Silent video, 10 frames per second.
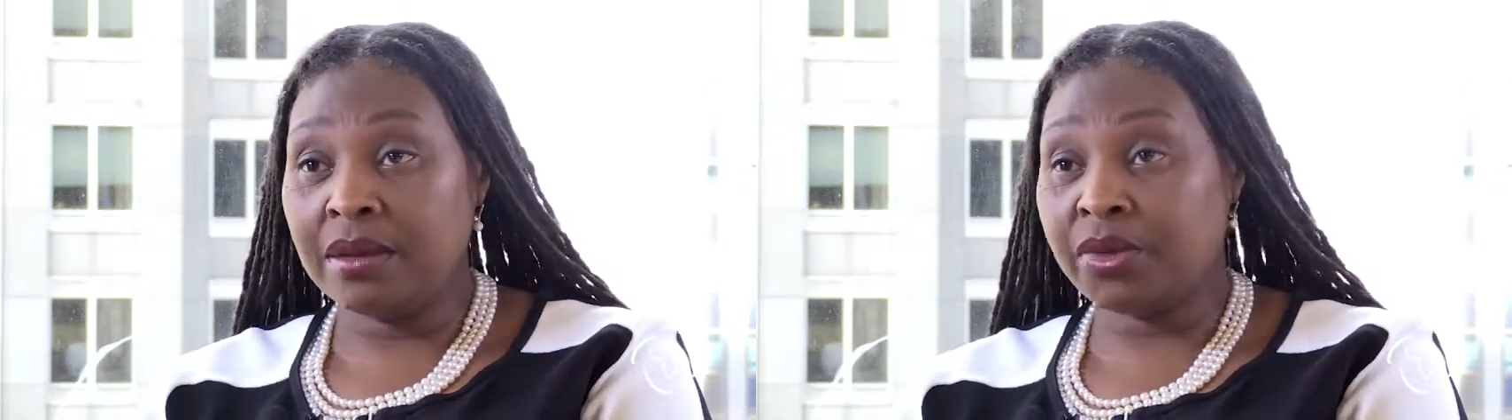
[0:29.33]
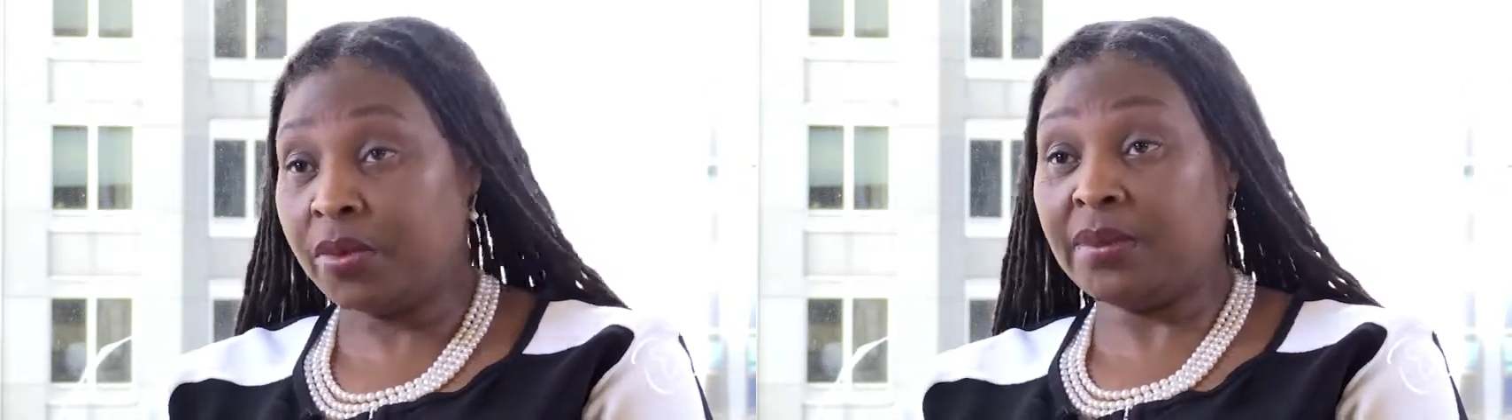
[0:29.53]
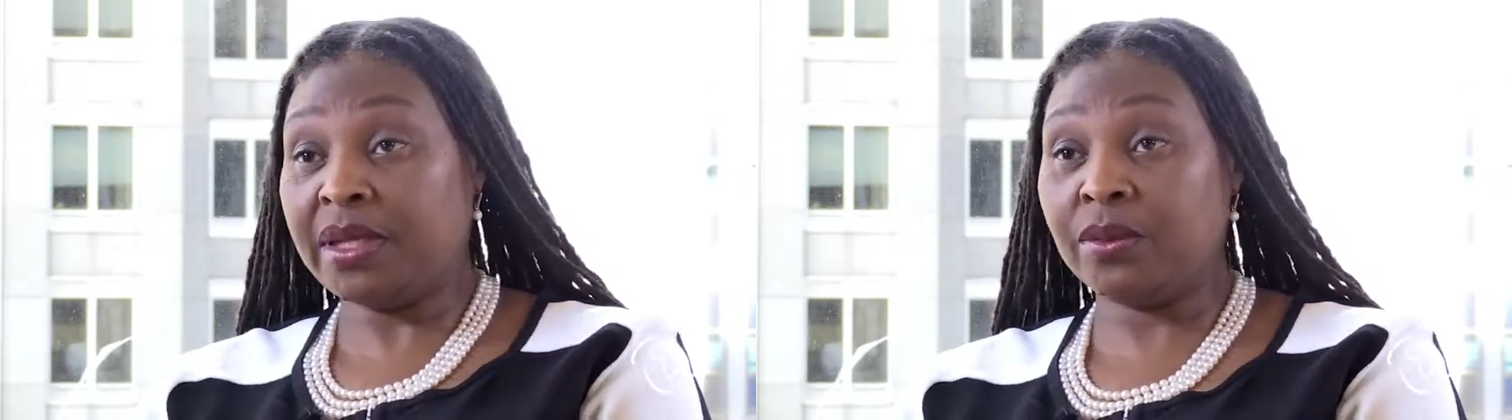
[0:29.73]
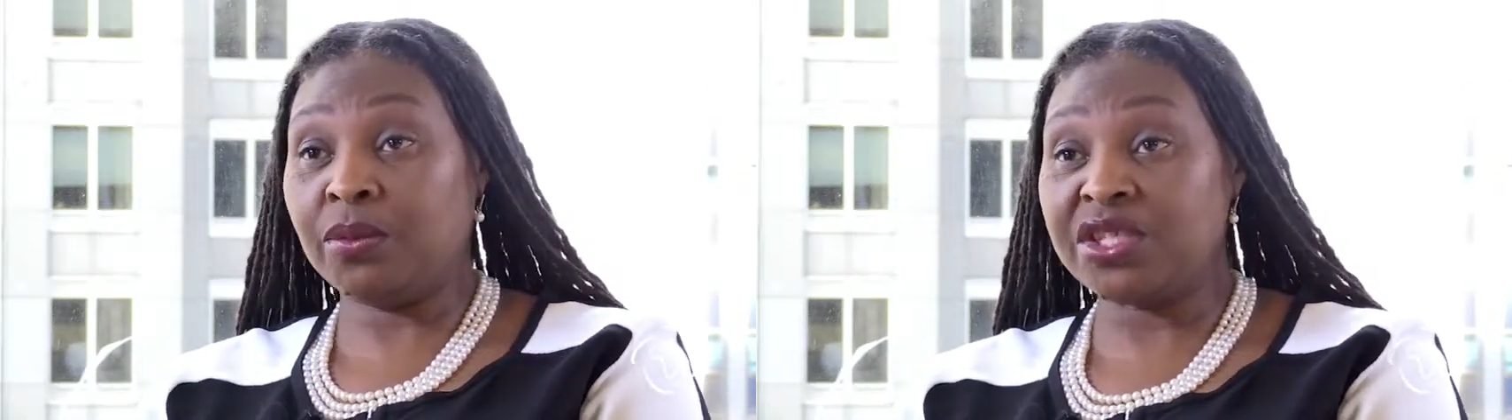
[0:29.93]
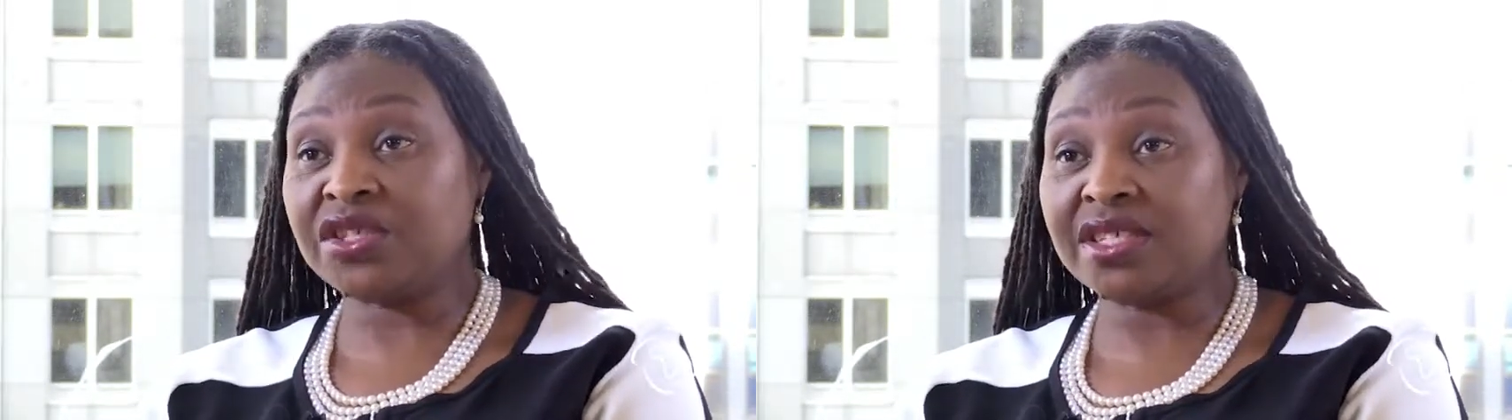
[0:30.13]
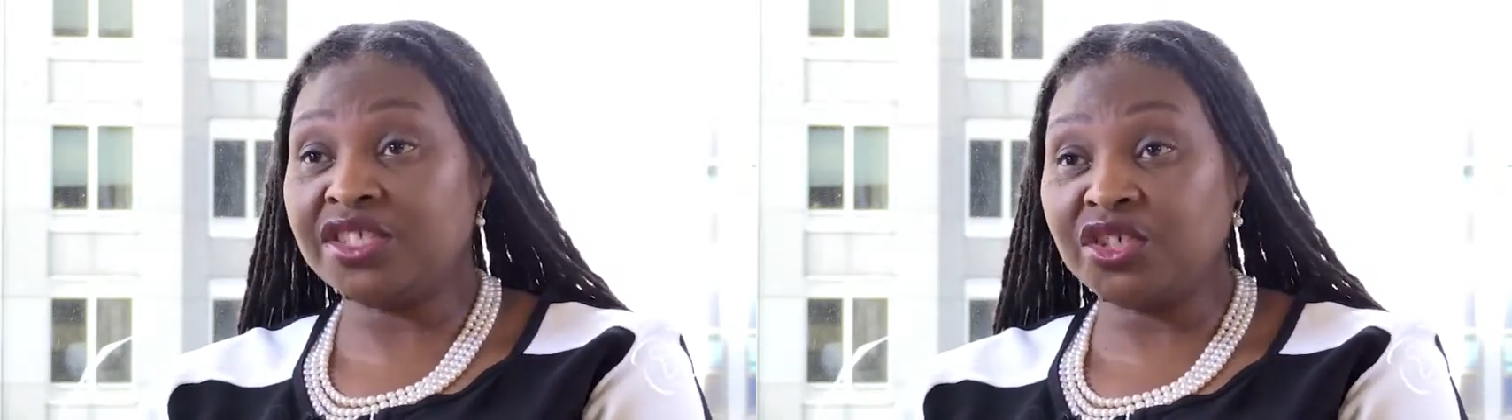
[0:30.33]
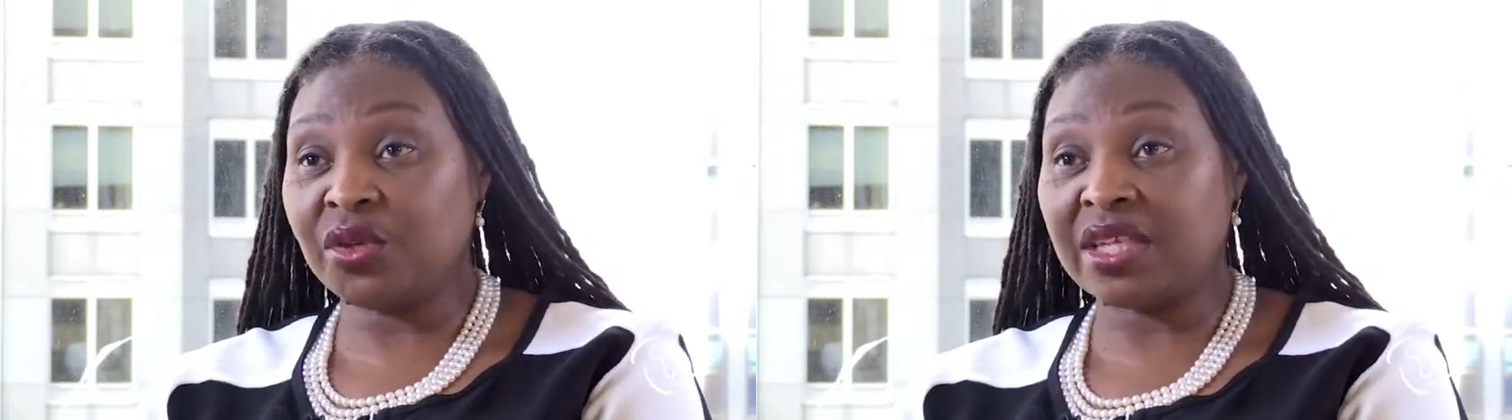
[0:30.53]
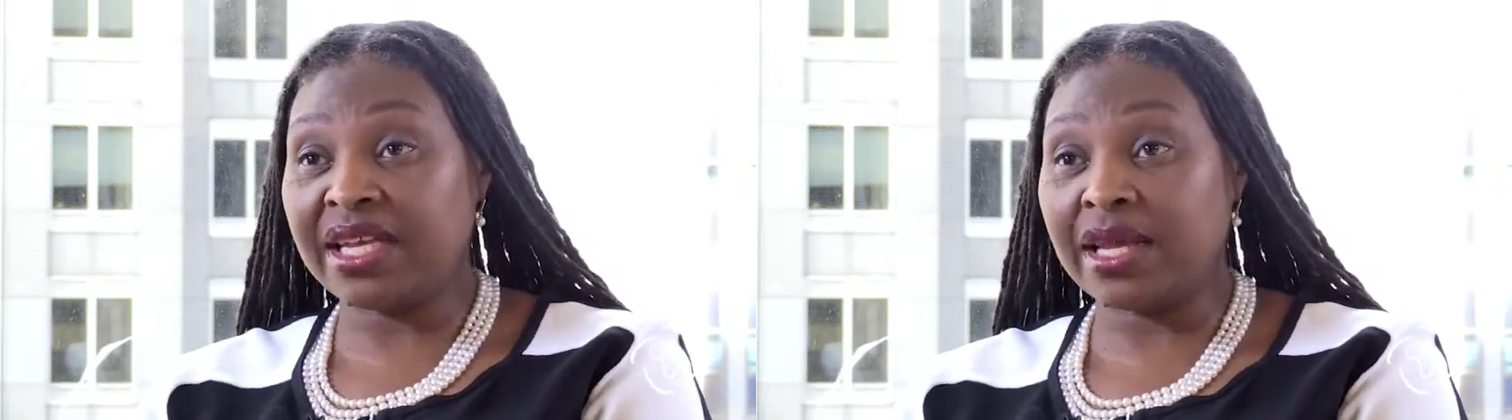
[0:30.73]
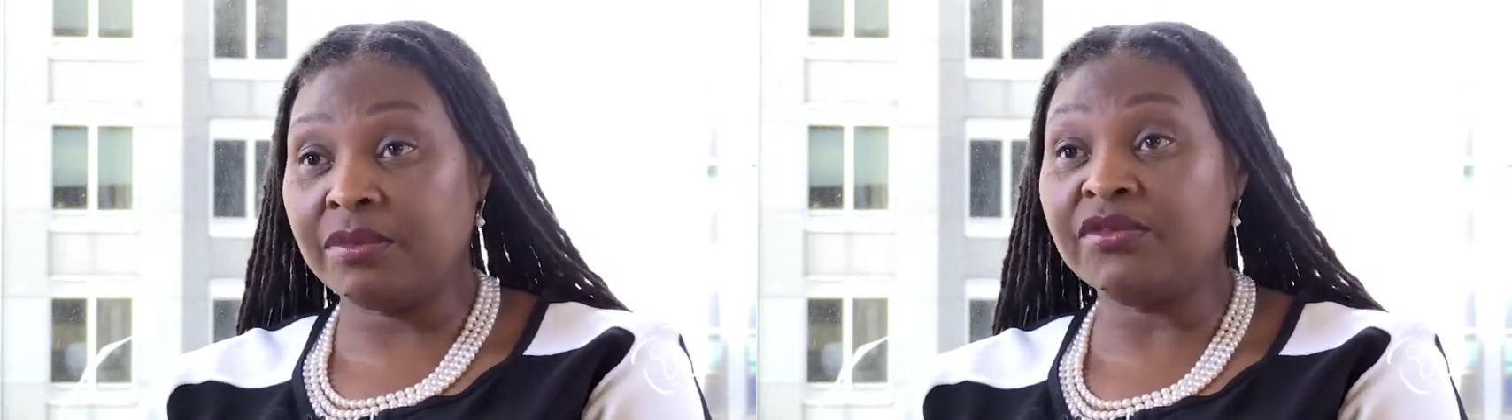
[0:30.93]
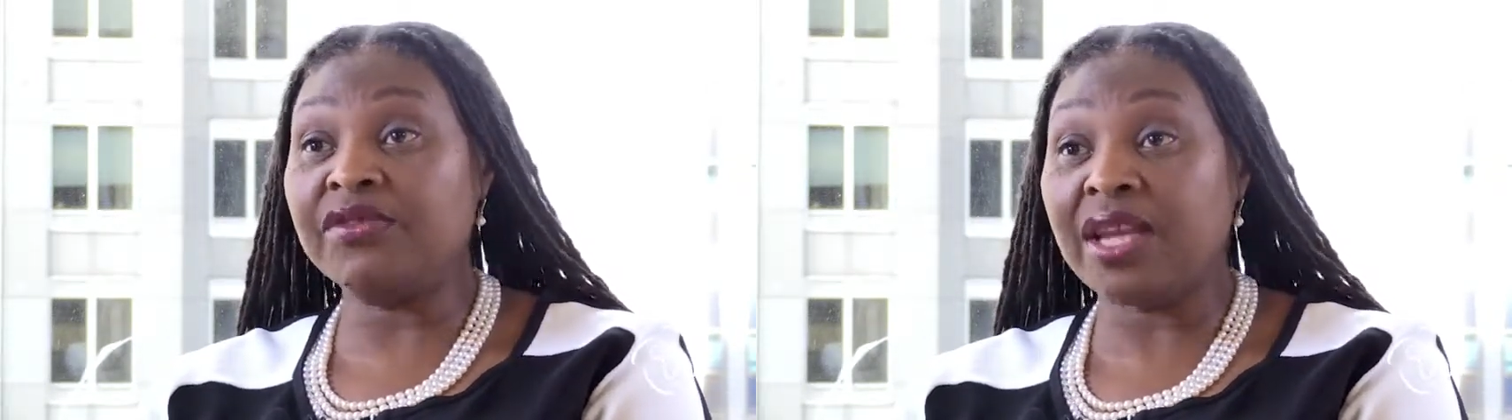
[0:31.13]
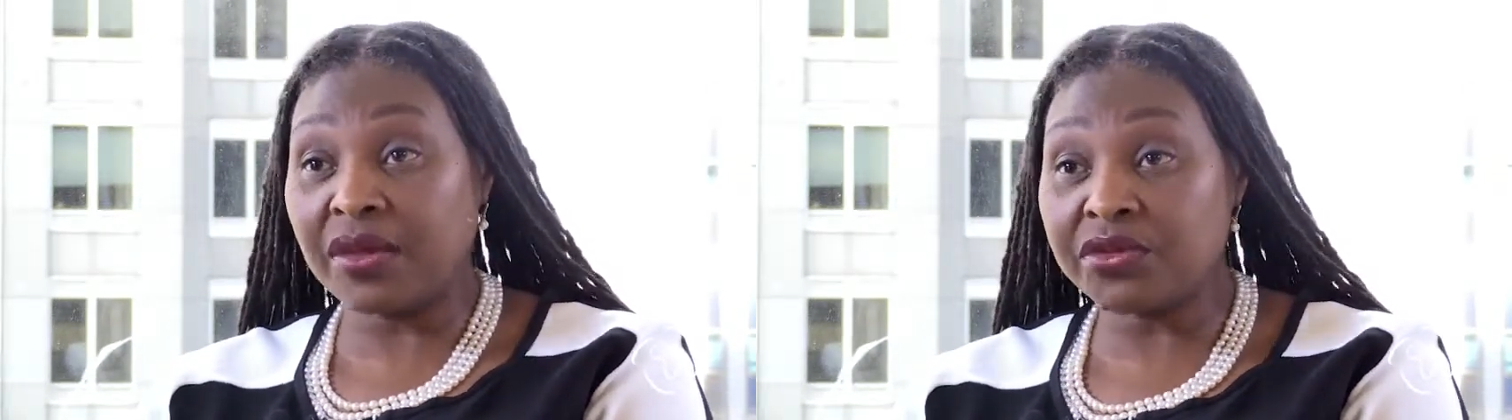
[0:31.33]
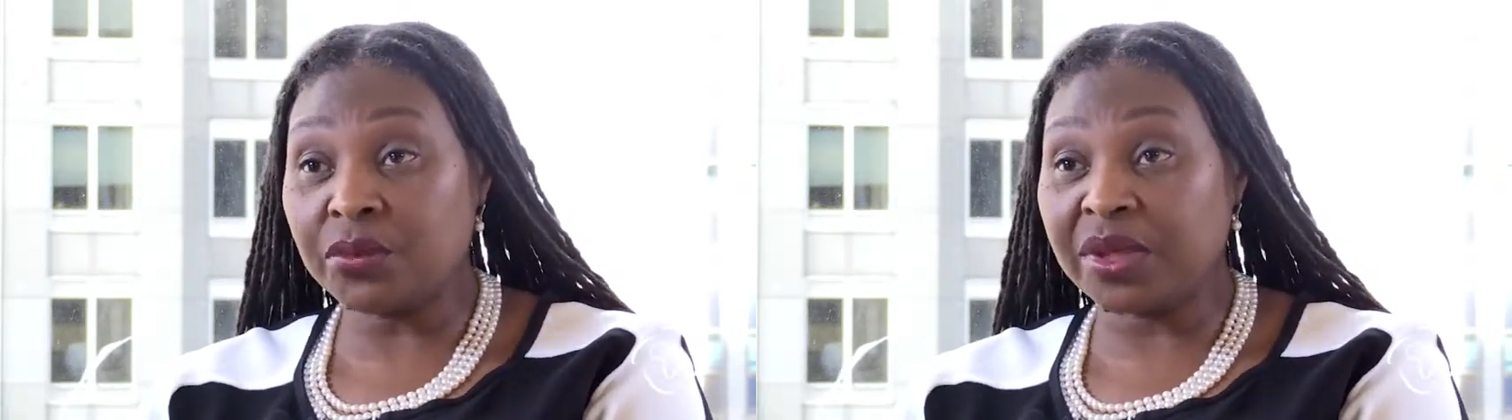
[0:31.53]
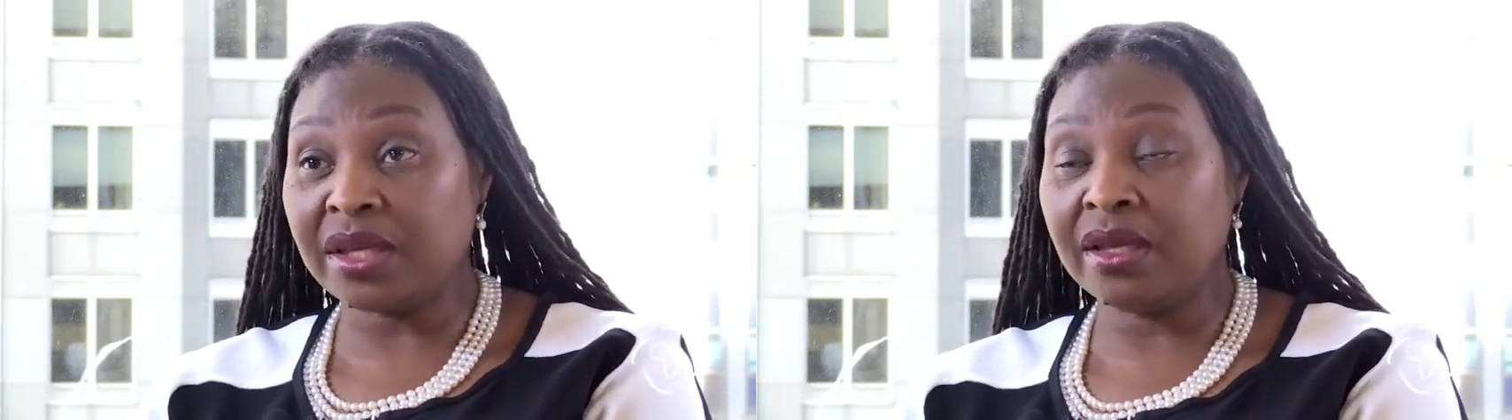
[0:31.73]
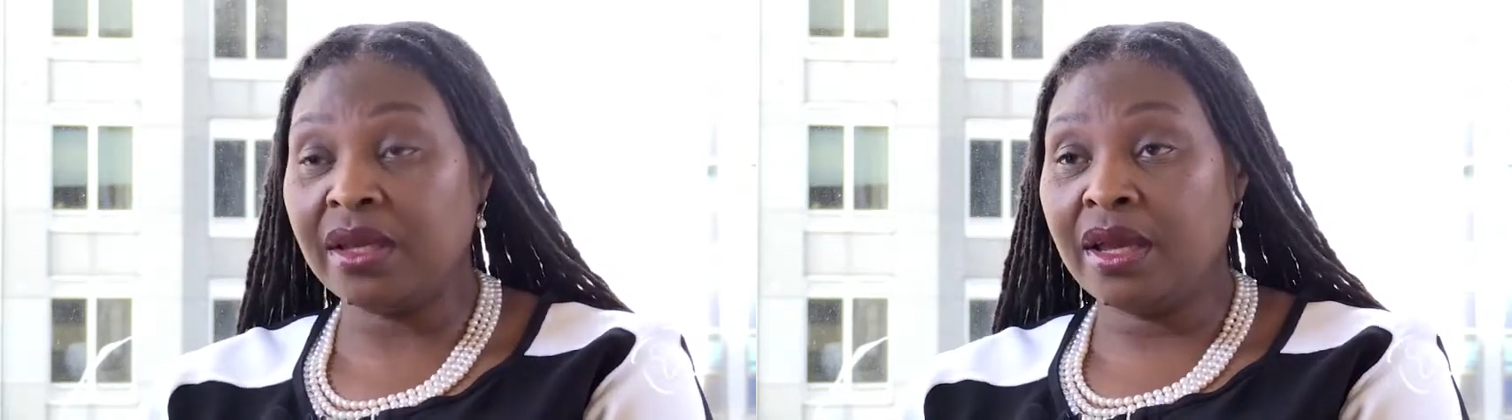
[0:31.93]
Probably we just didn't know the name philanthropy,